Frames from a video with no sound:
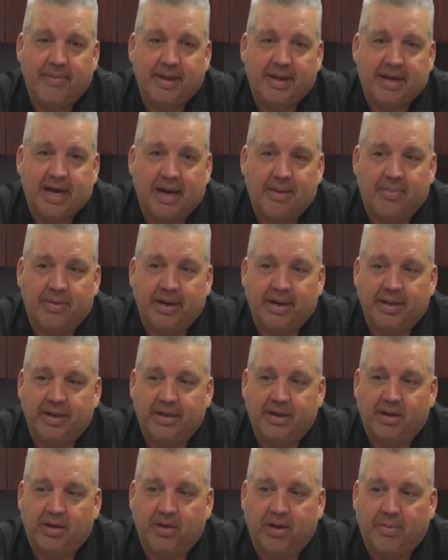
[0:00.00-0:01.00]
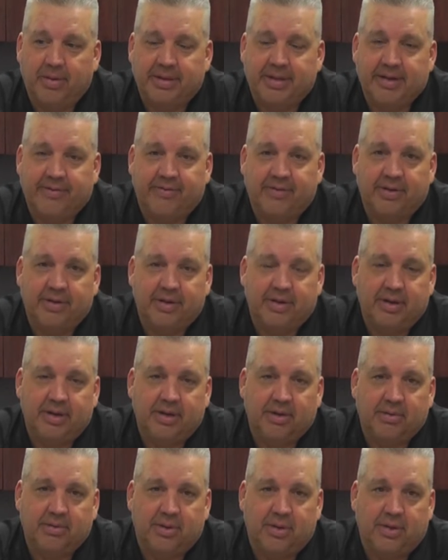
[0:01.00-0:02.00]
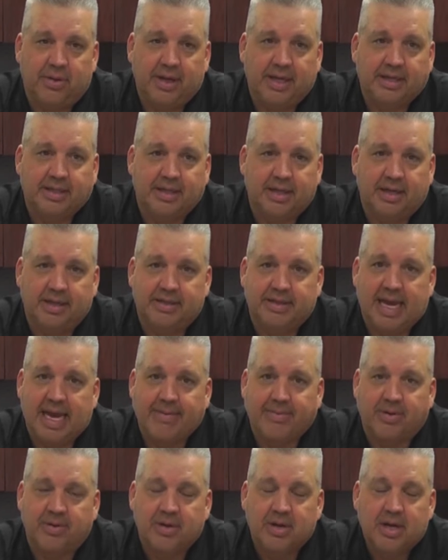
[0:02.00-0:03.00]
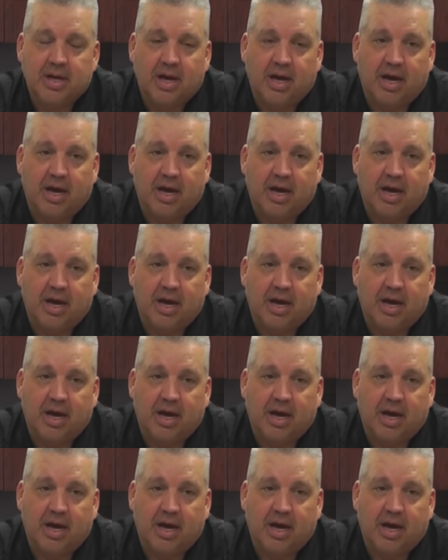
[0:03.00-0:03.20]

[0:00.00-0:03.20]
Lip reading: they kind of bring a little bit different things to the table.